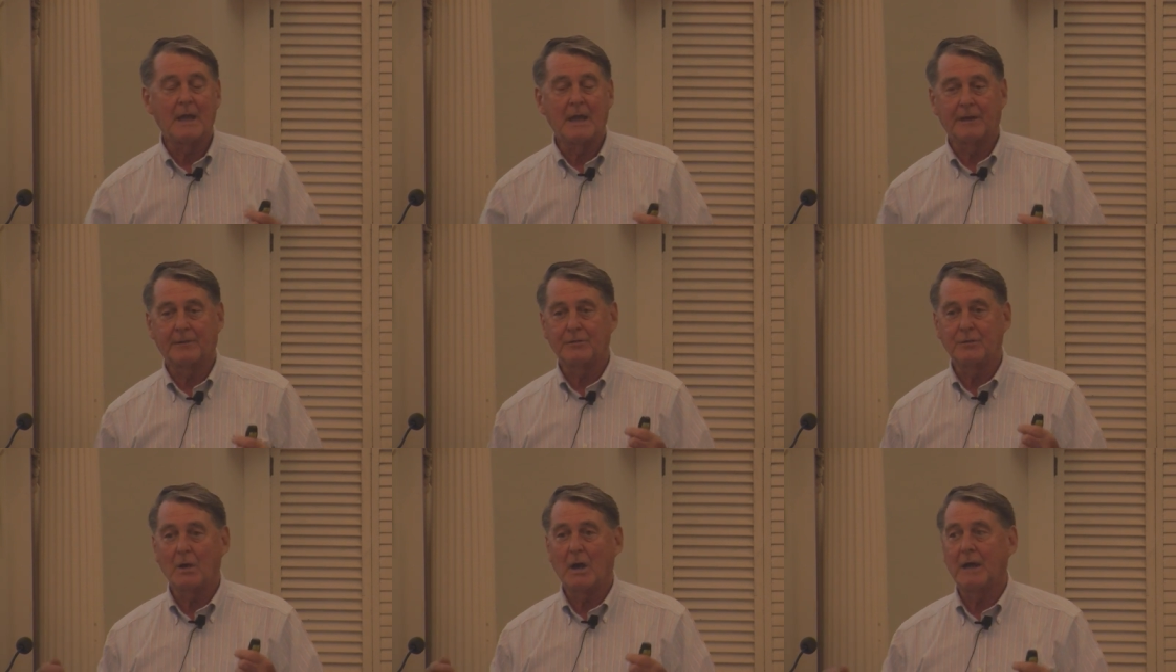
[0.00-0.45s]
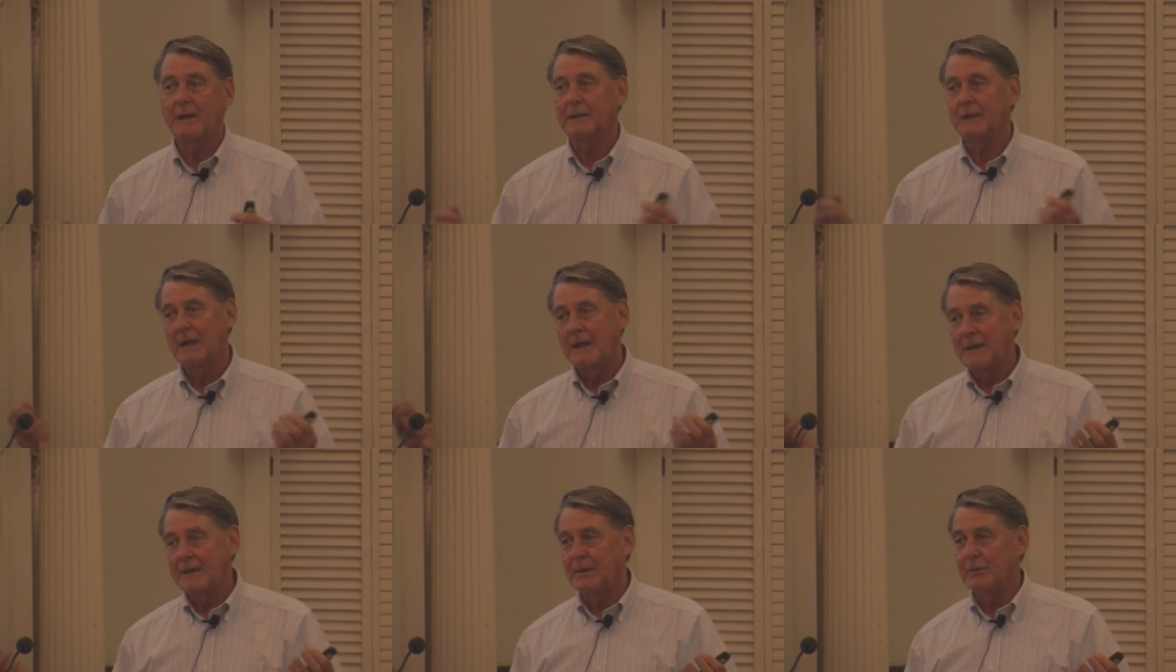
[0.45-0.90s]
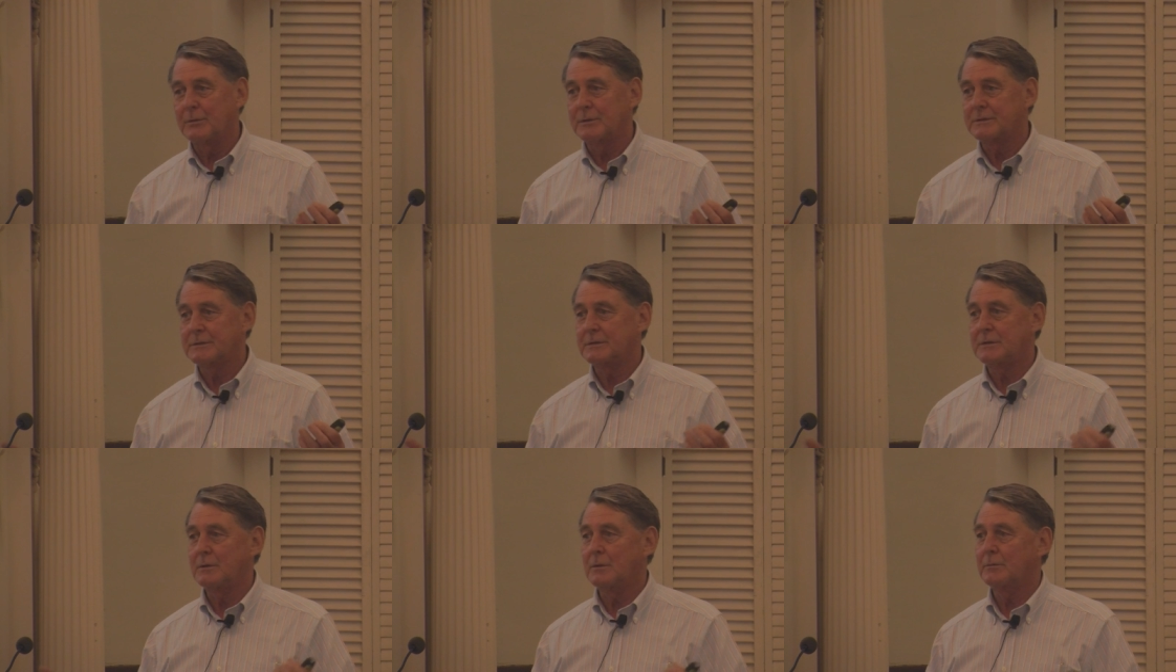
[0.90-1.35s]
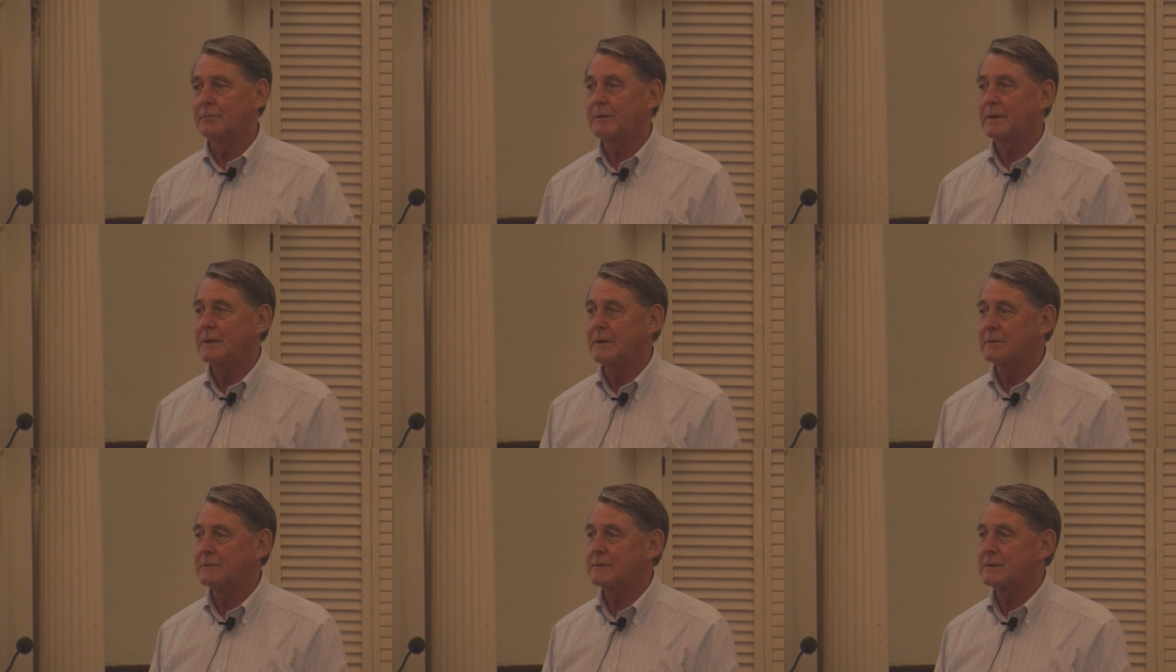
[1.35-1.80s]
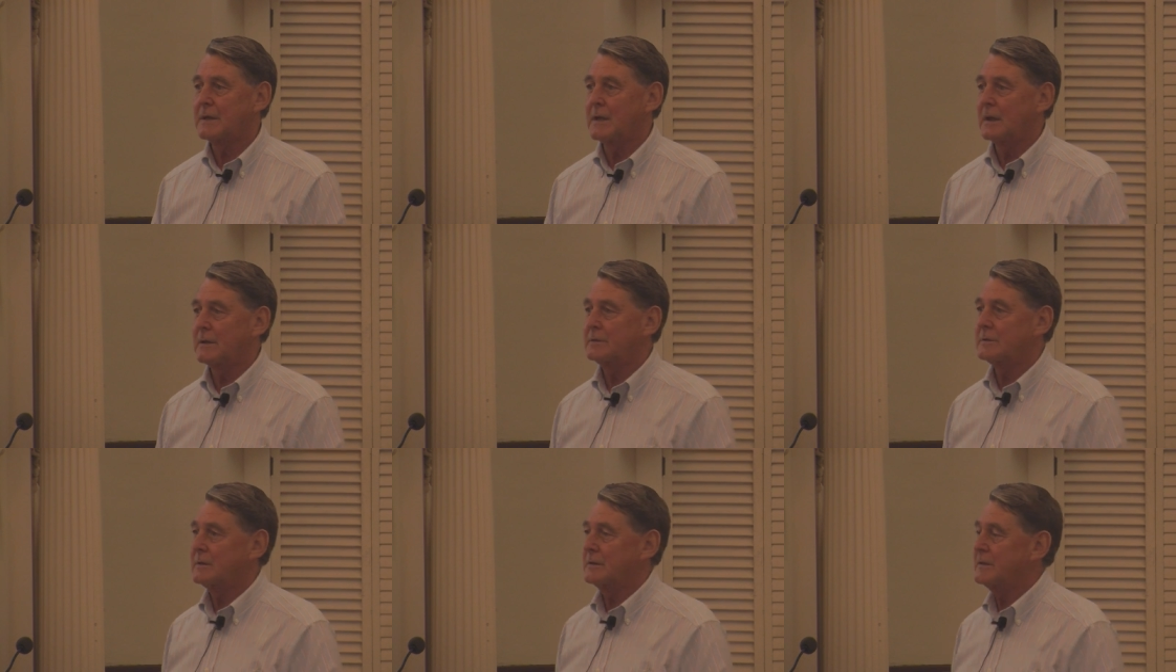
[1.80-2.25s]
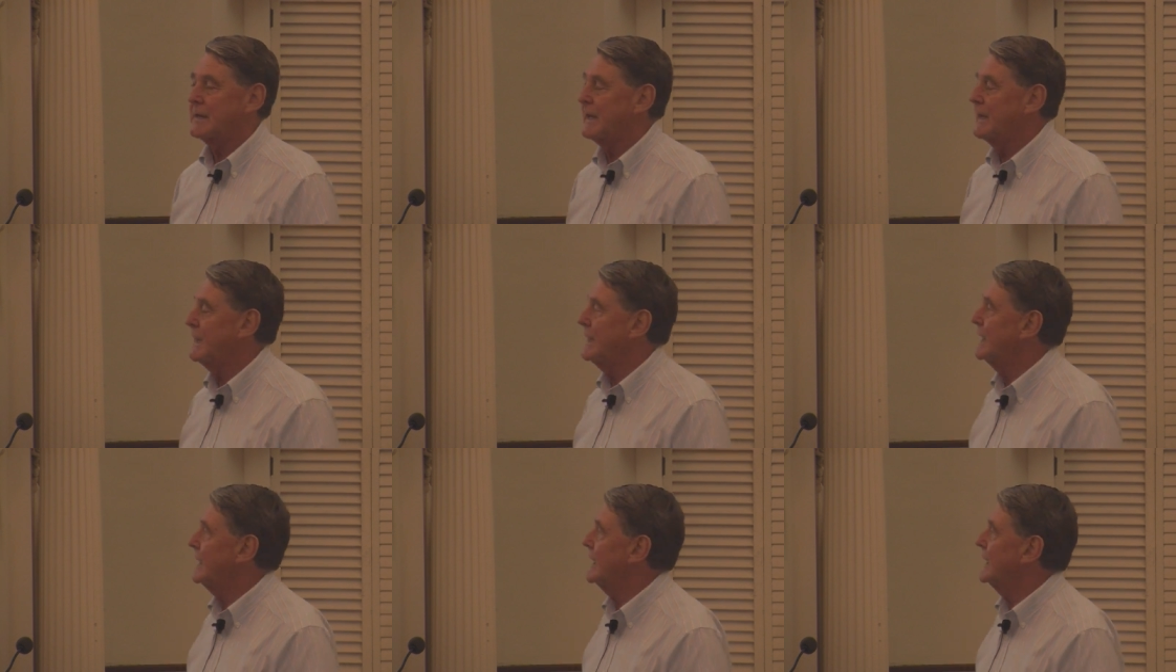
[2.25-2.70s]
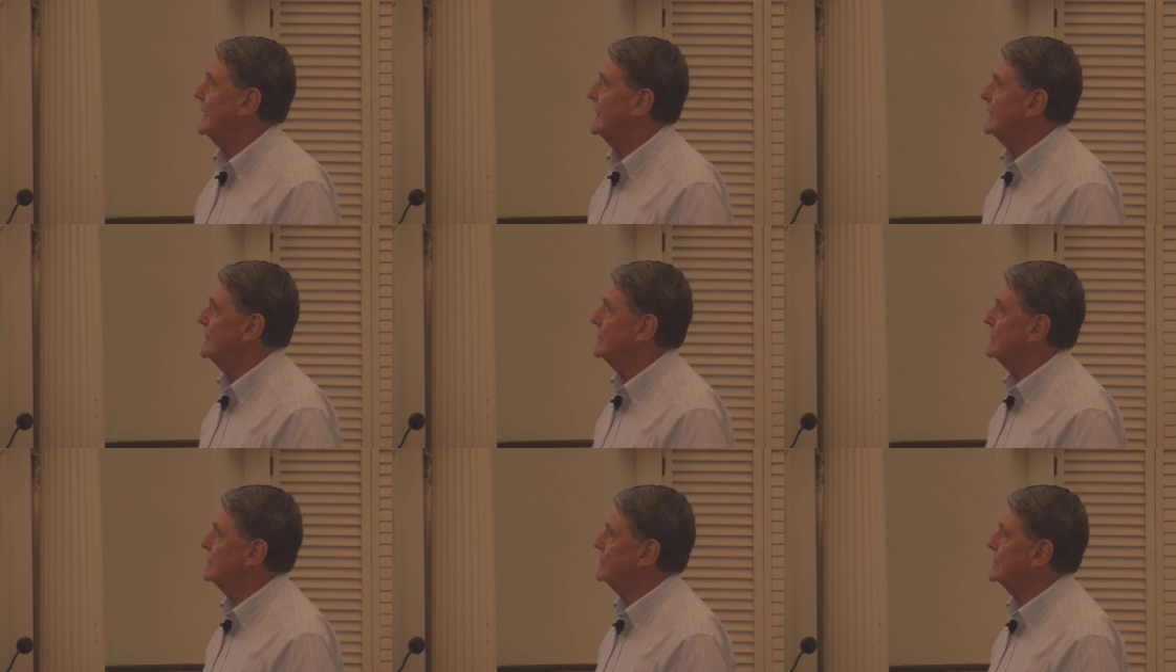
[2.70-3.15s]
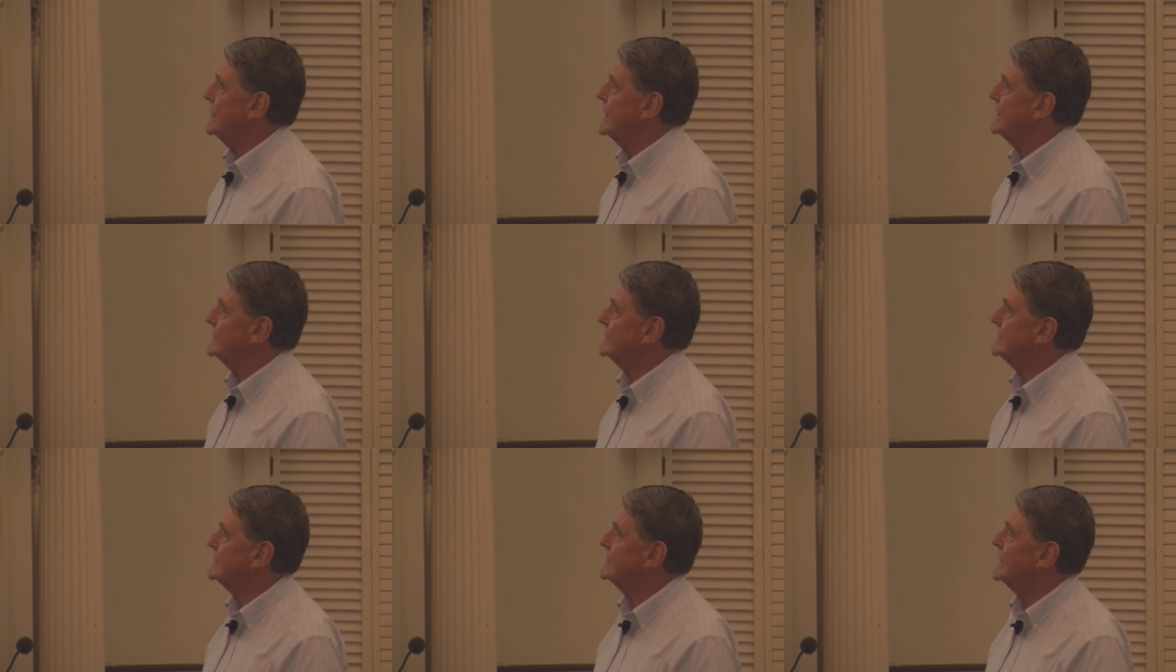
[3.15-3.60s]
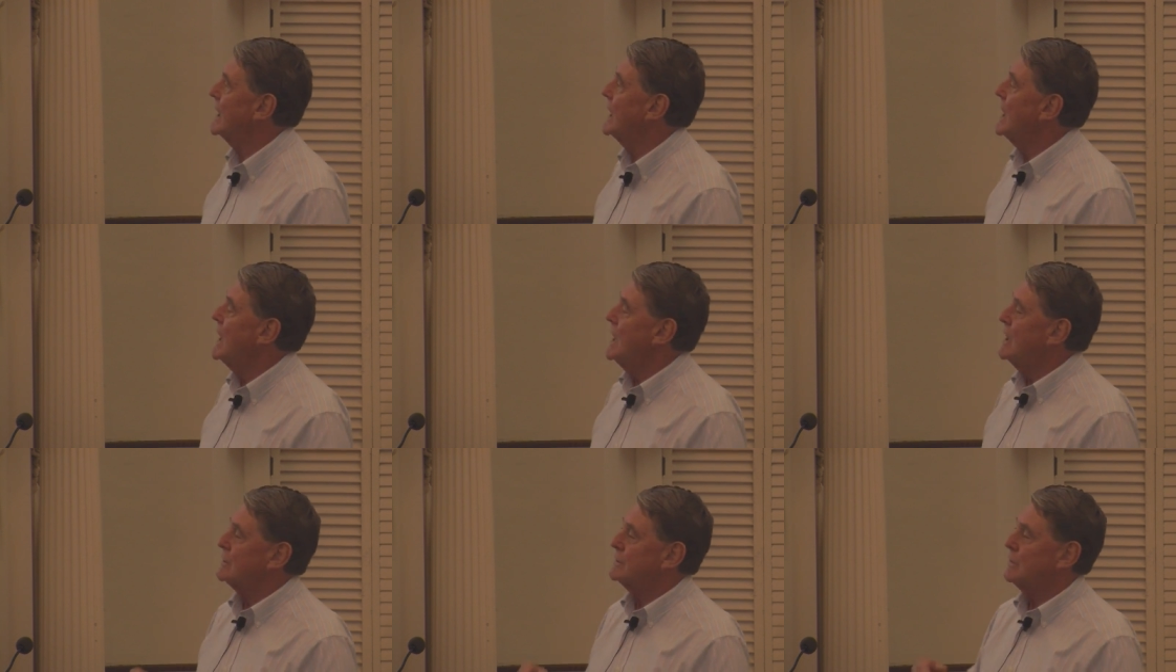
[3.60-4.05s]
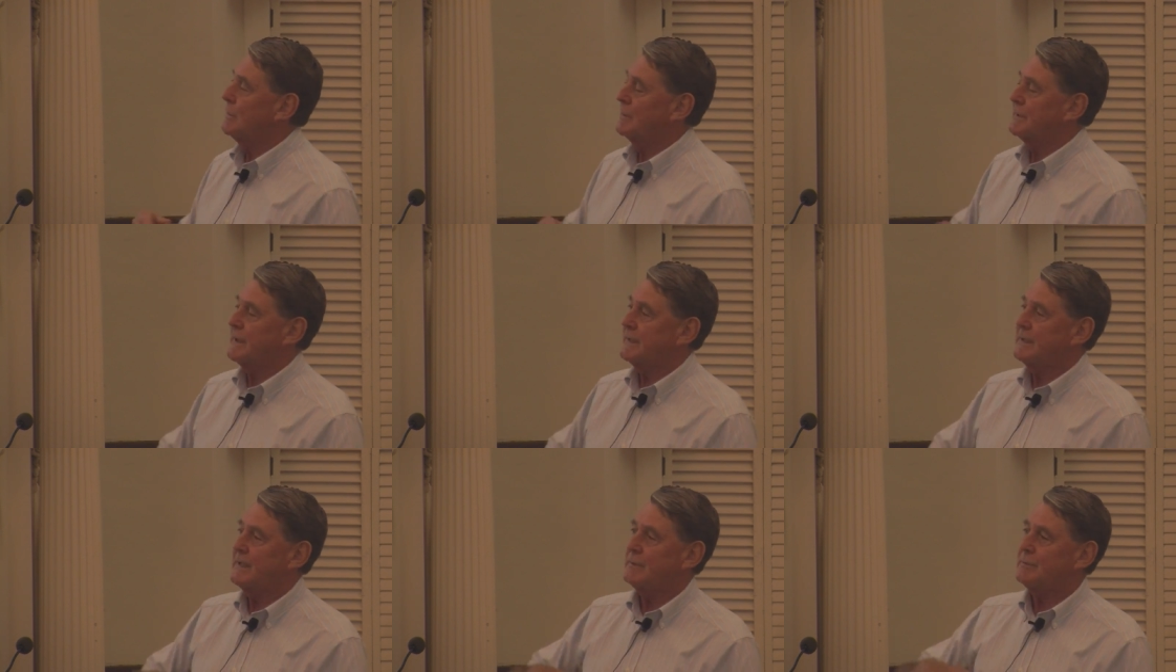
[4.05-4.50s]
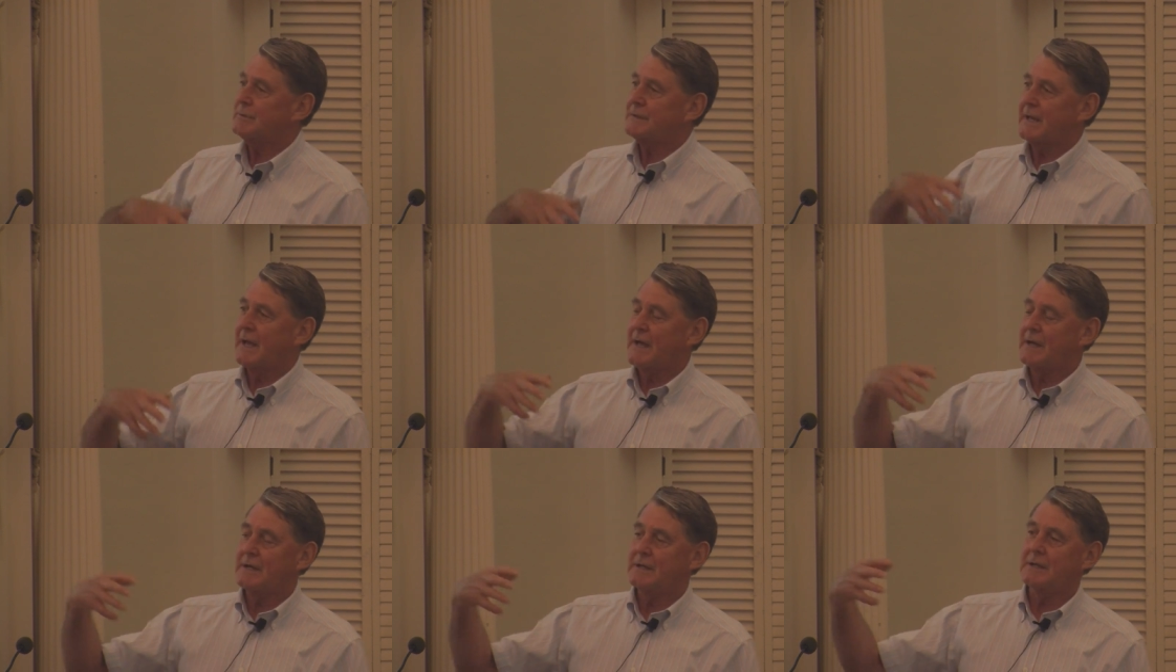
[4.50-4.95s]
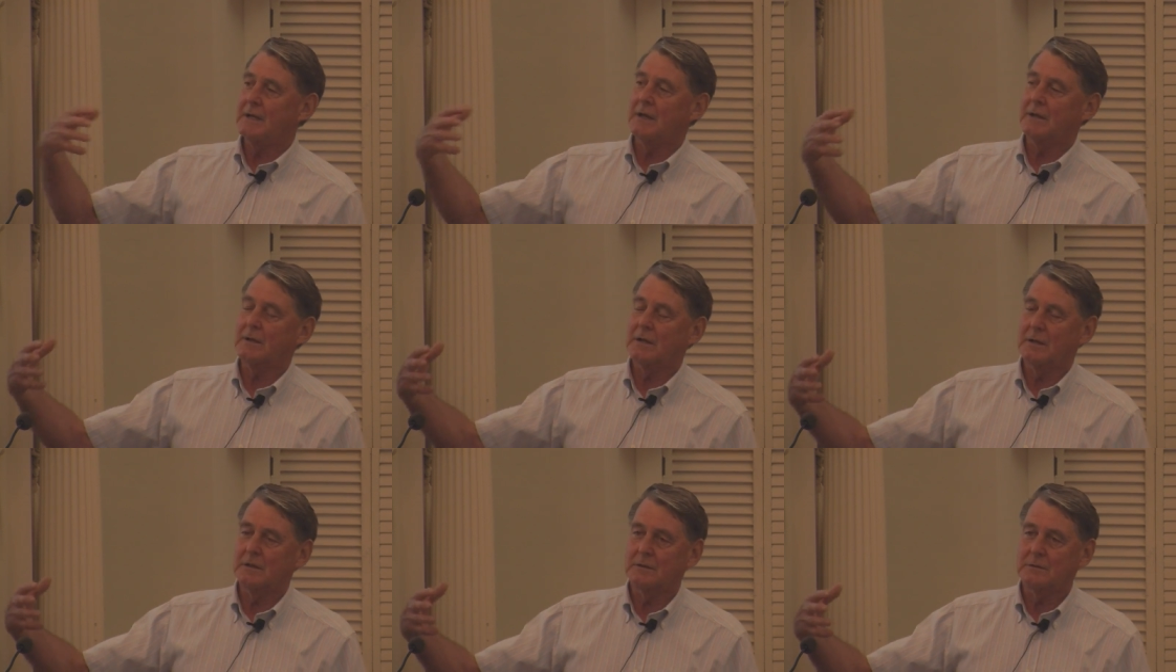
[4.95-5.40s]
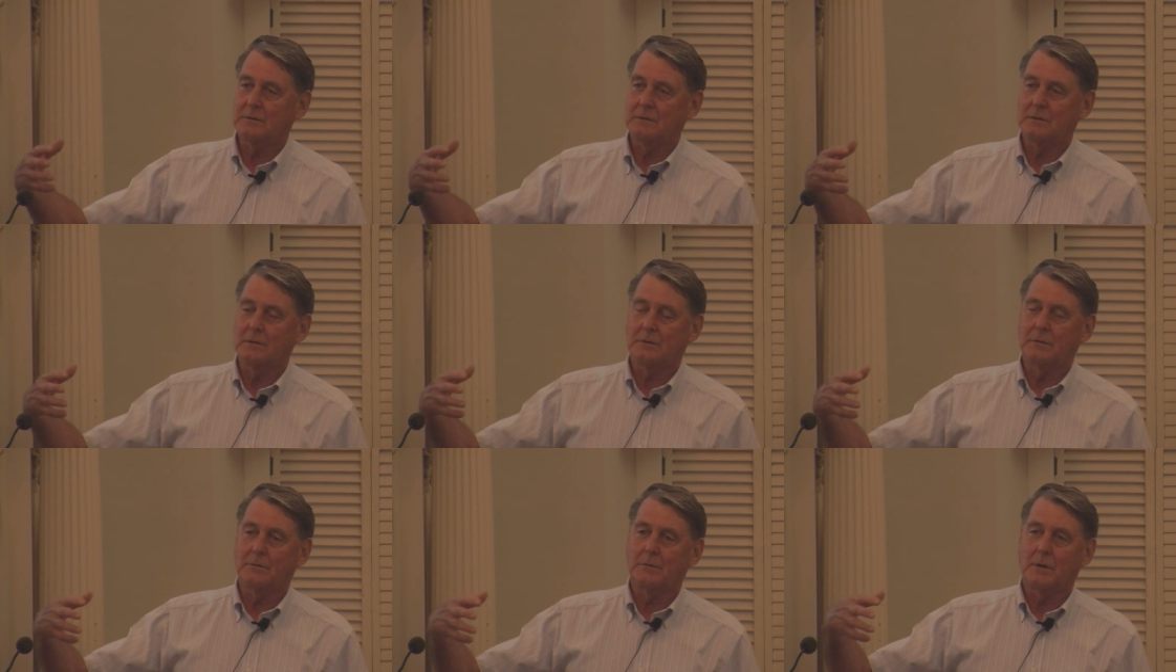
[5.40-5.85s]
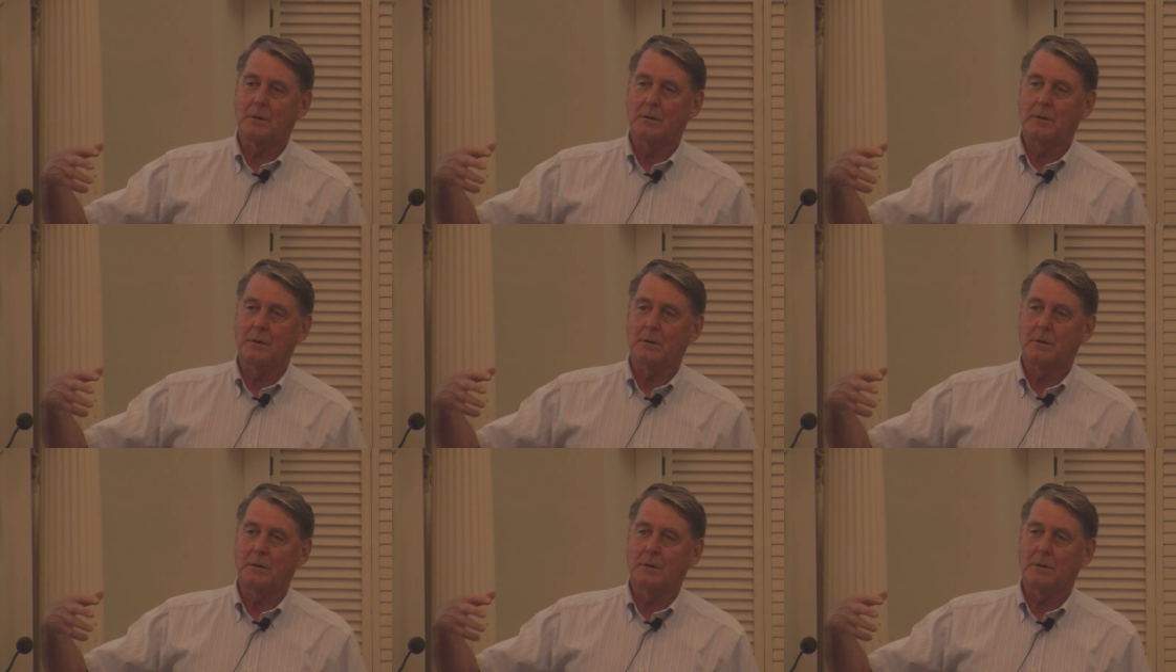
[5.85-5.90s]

If not, there was, you were really uh, taking a, a, a, chances. So what they did was they had an